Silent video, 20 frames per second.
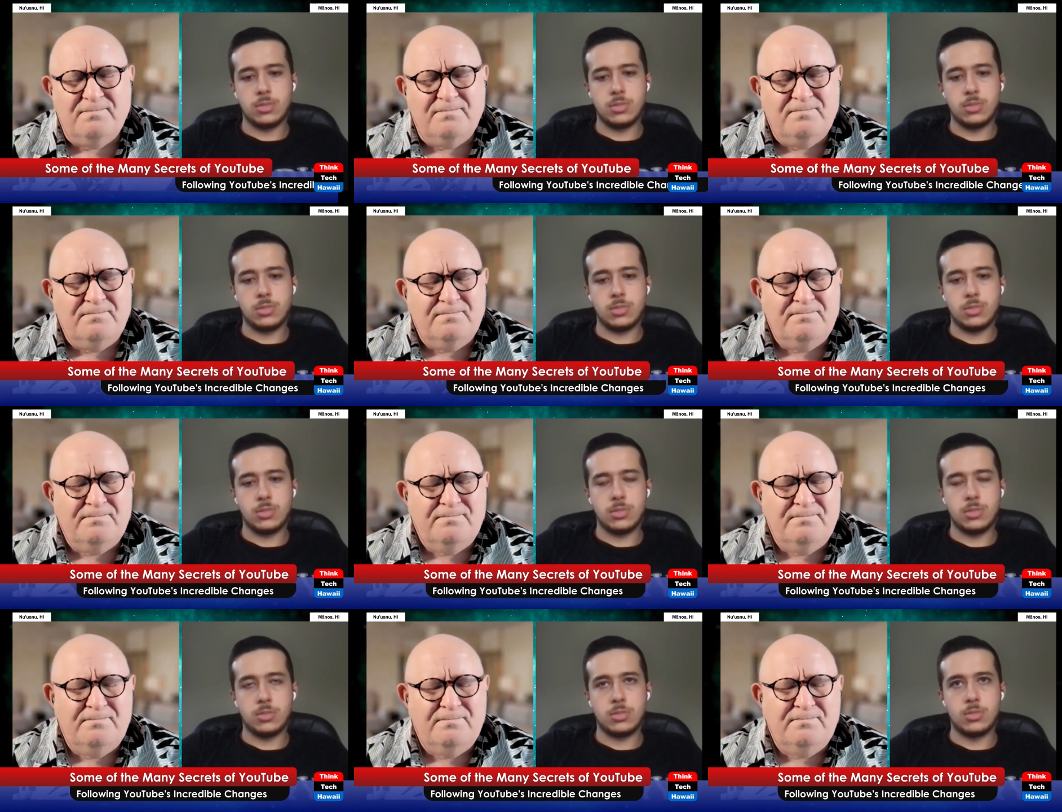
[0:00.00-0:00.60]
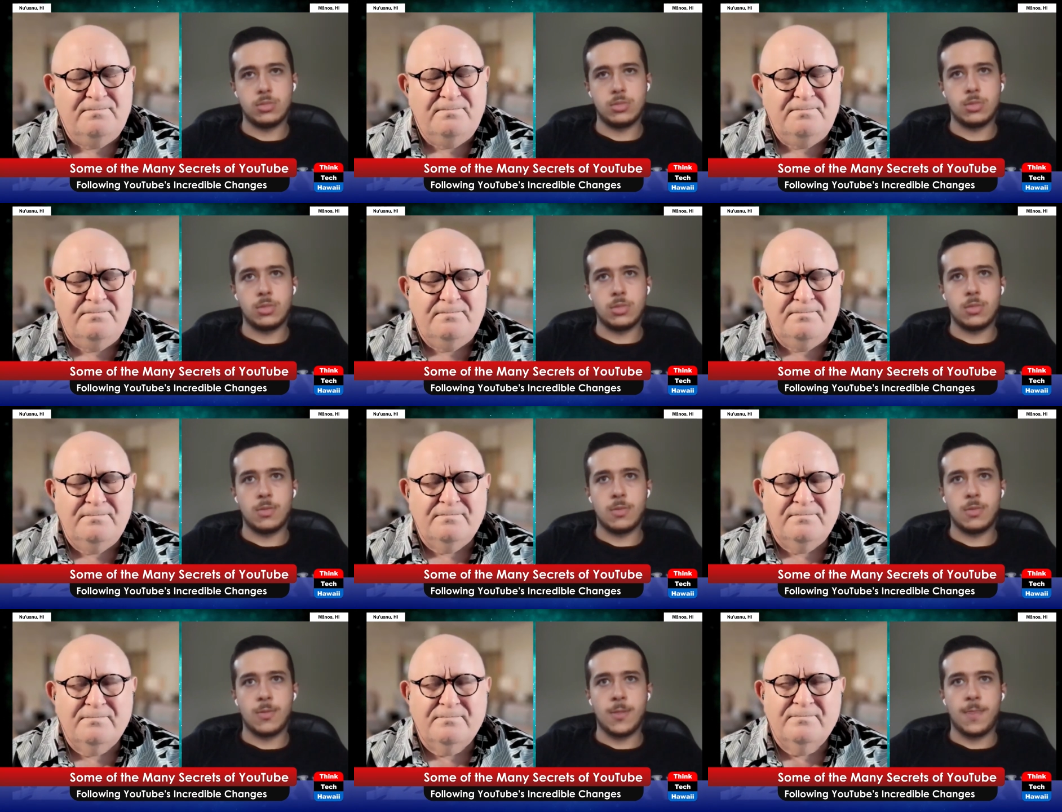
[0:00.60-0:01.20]

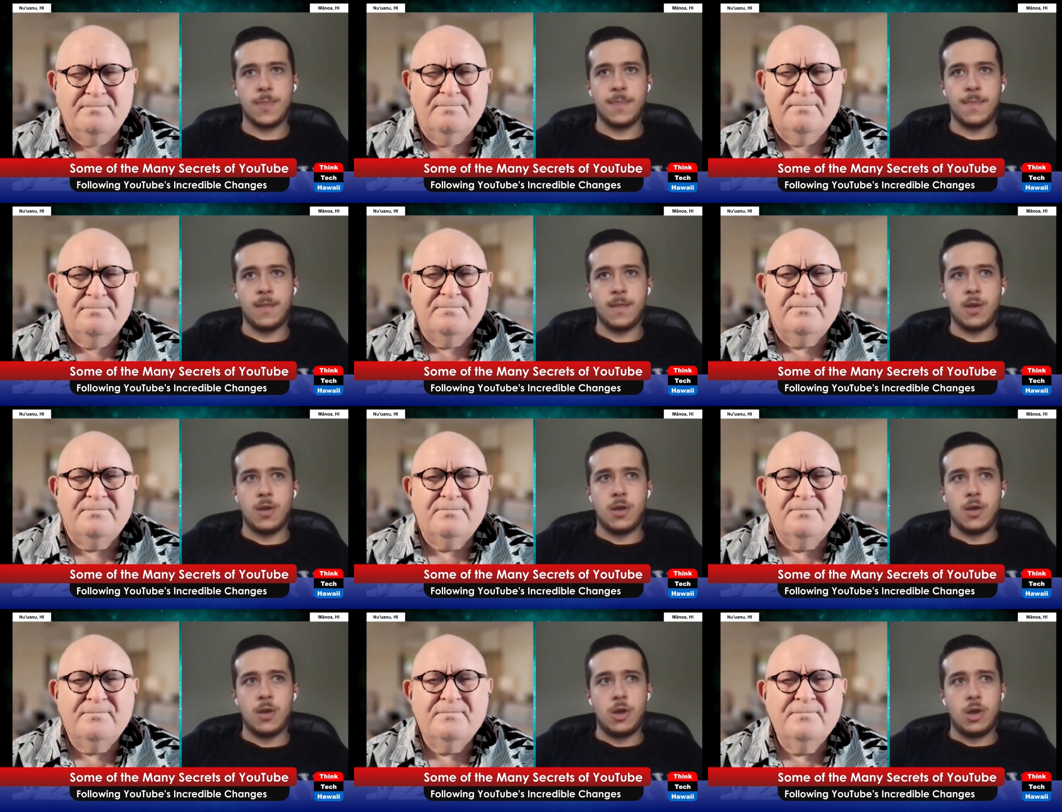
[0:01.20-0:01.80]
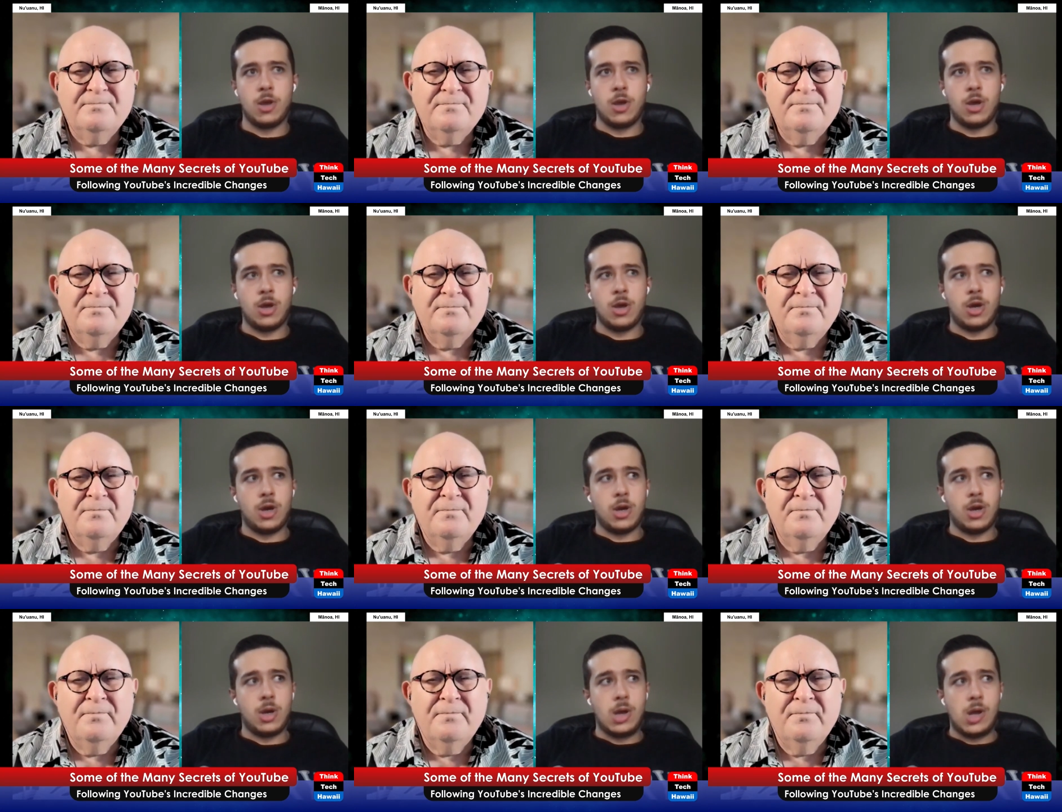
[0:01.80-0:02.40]
[no speech]